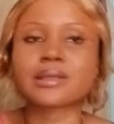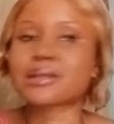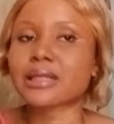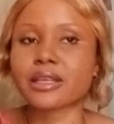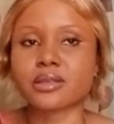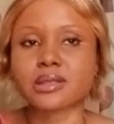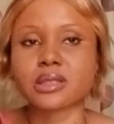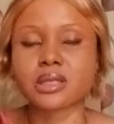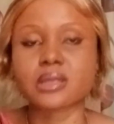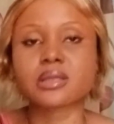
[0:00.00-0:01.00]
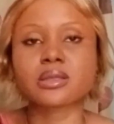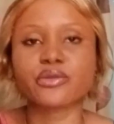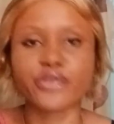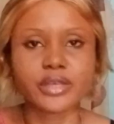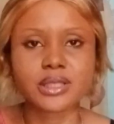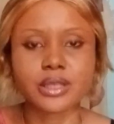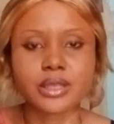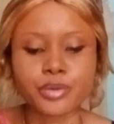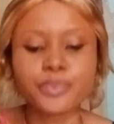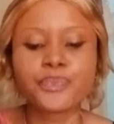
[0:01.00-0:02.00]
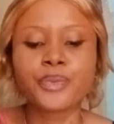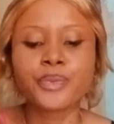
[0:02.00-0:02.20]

started using this face serum.